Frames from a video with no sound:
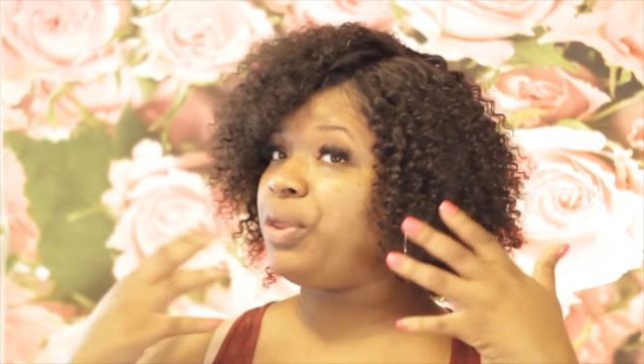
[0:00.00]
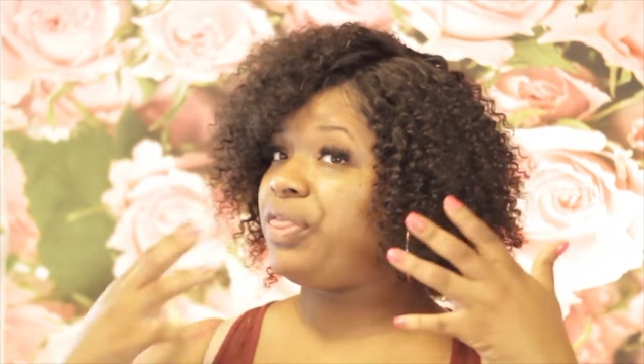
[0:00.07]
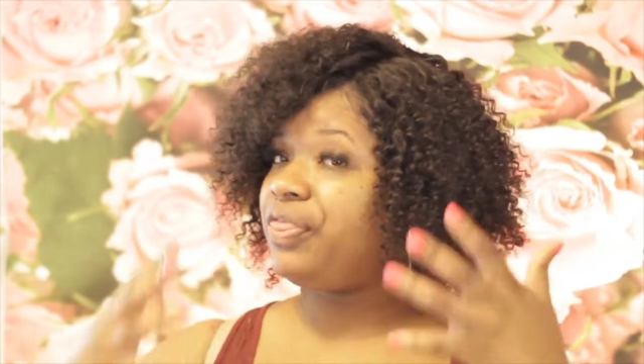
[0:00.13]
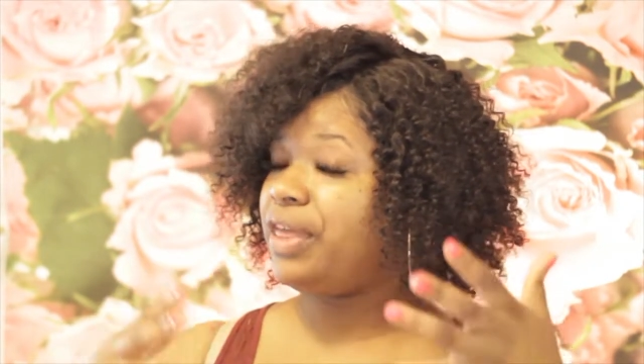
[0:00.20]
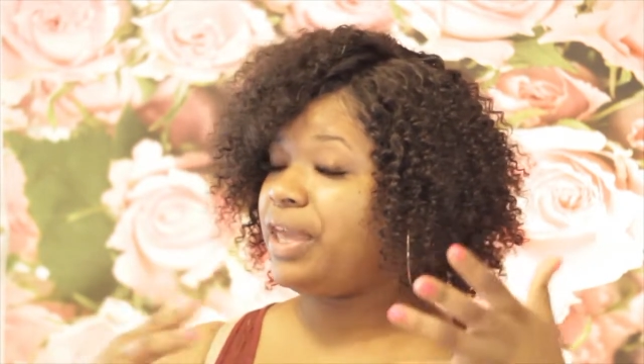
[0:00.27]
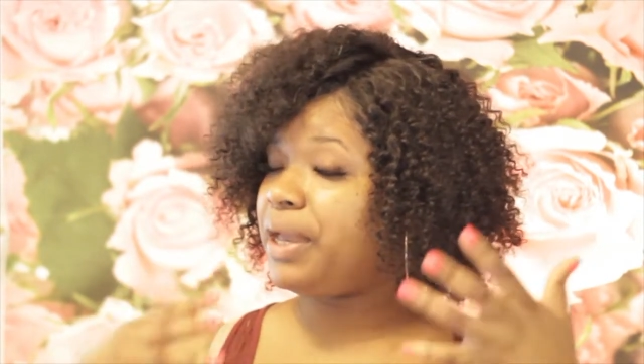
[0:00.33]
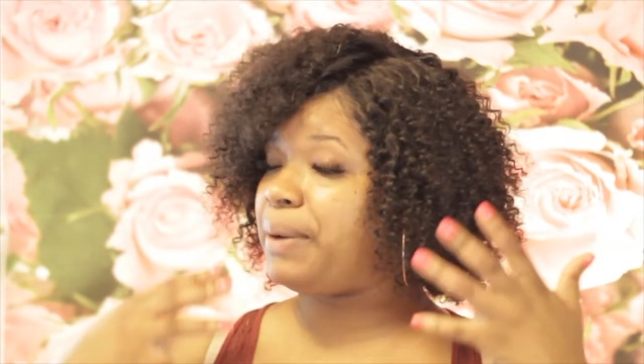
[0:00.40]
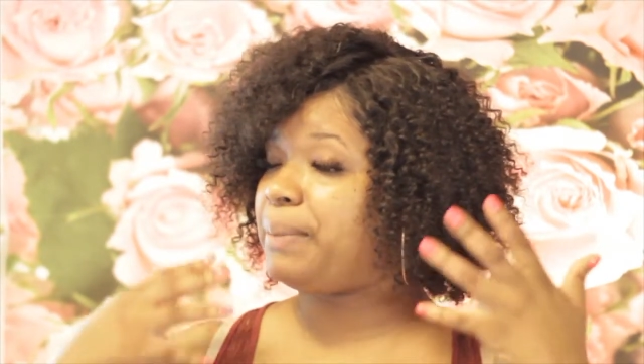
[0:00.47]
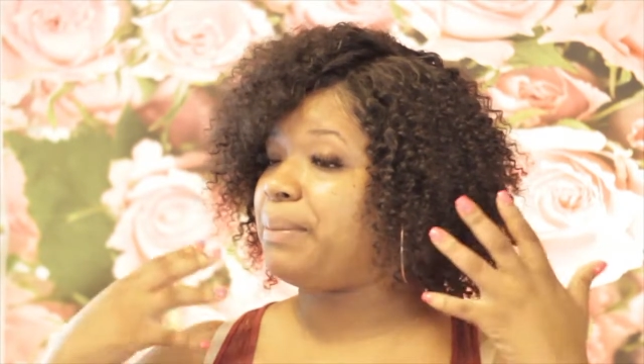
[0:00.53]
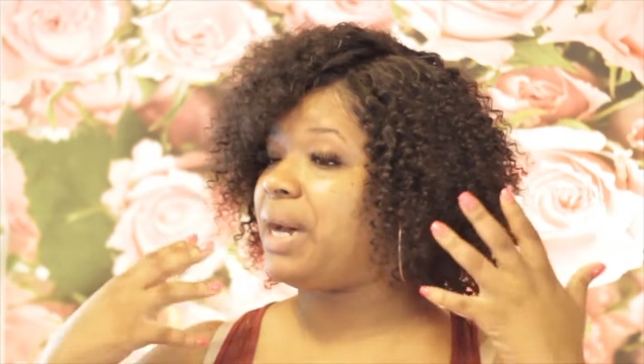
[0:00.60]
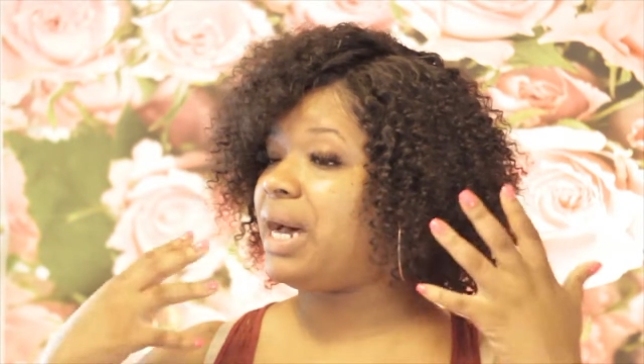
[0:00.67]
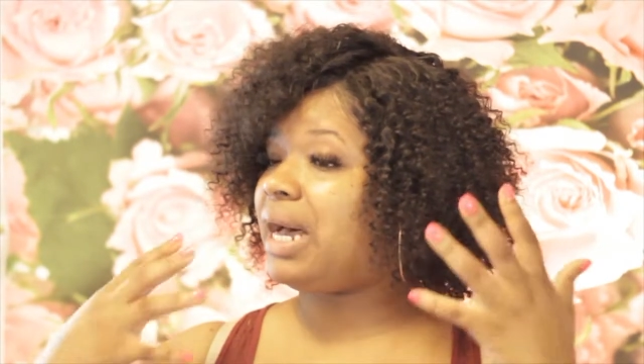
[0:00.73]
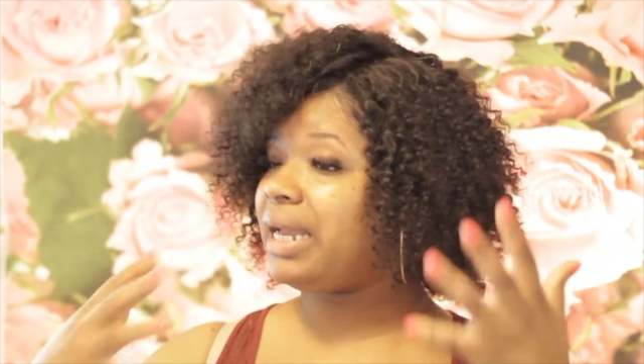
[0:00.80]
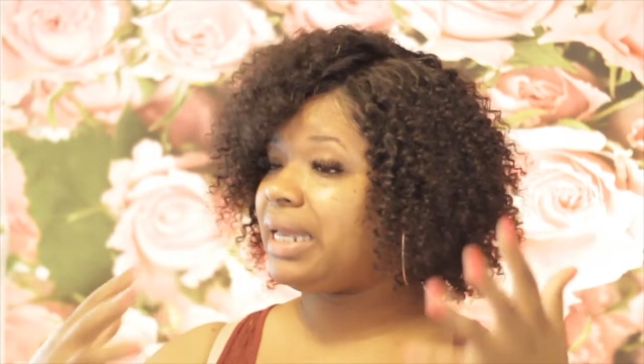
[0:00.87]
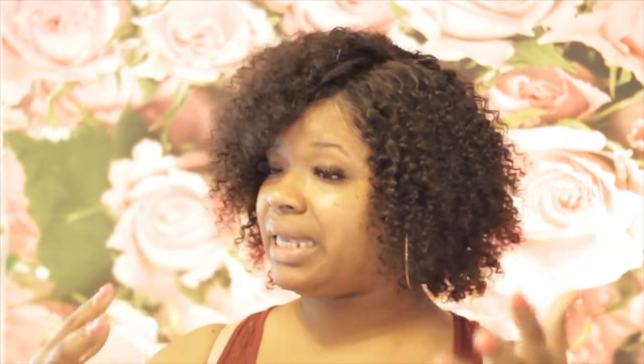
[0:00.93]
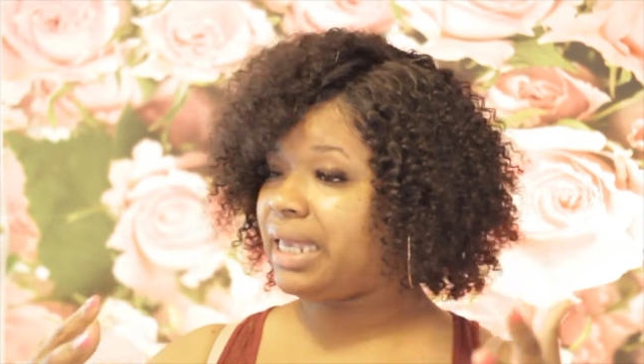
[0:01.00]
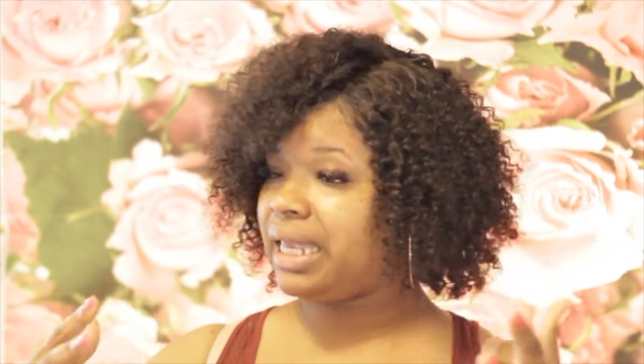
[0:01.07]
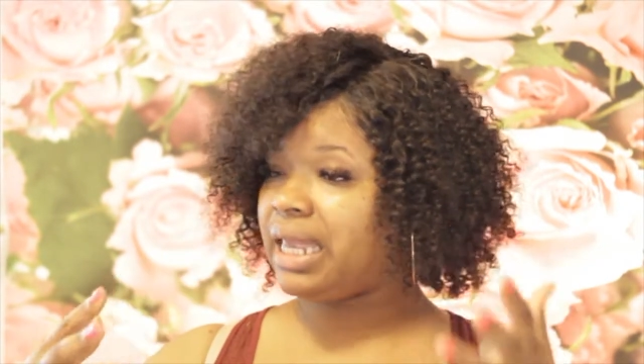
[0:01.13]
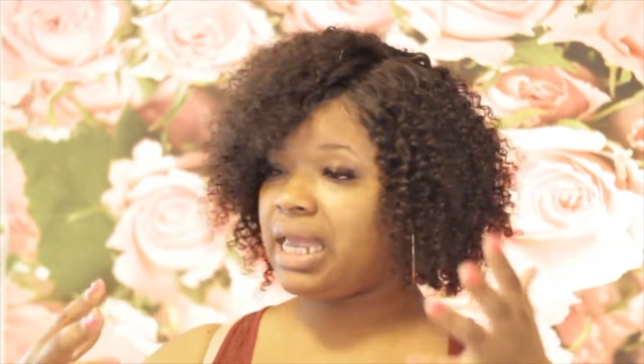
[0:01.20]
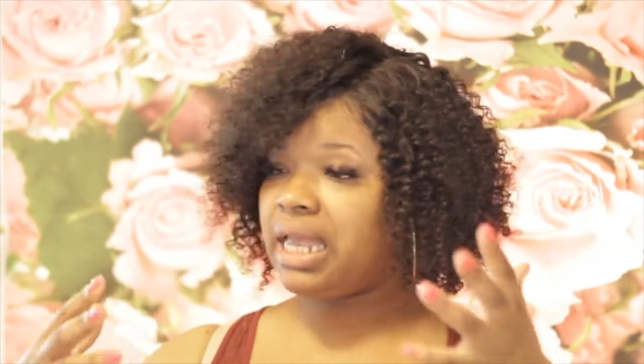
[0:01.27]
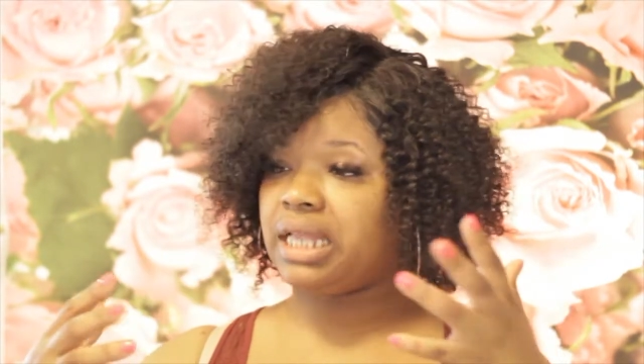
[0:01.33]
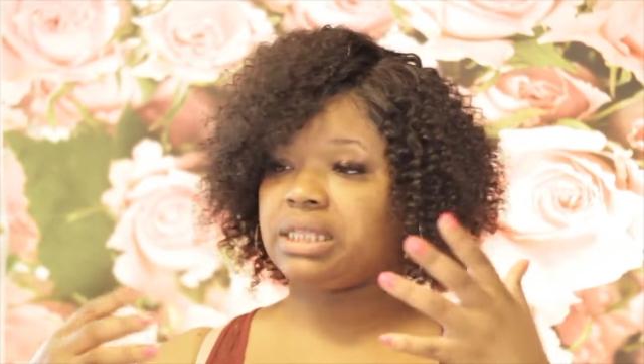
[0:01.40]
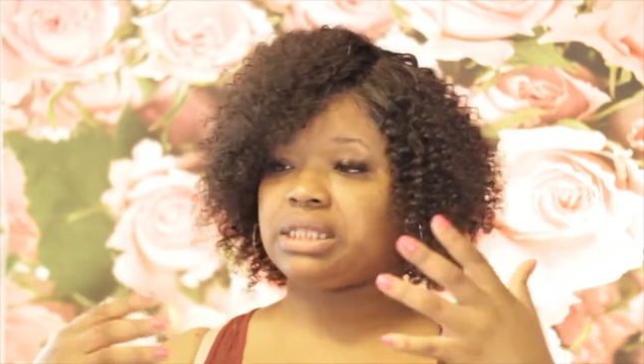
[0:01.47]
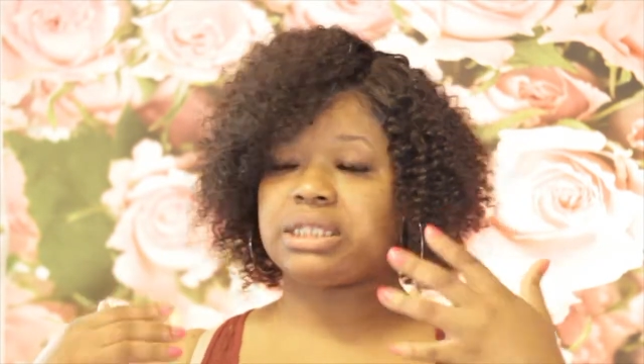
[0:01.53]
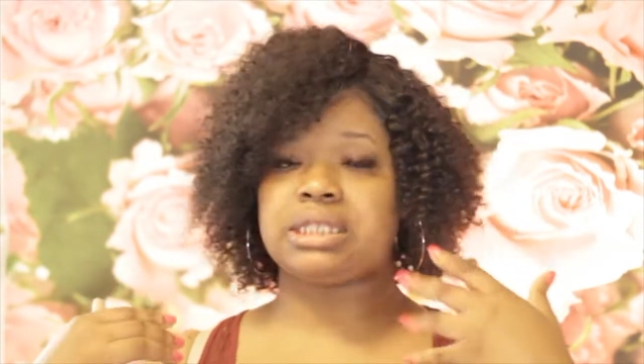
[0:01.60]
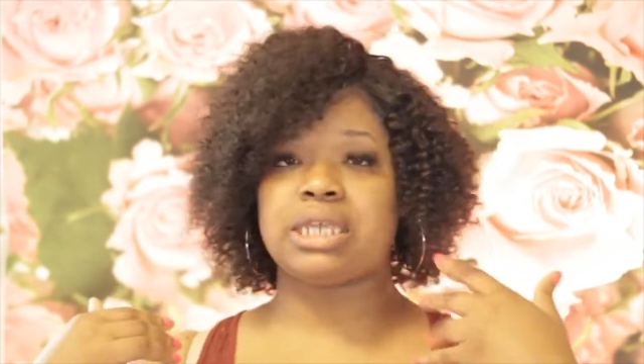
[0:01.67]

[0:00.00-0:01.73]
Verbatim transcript: with them again.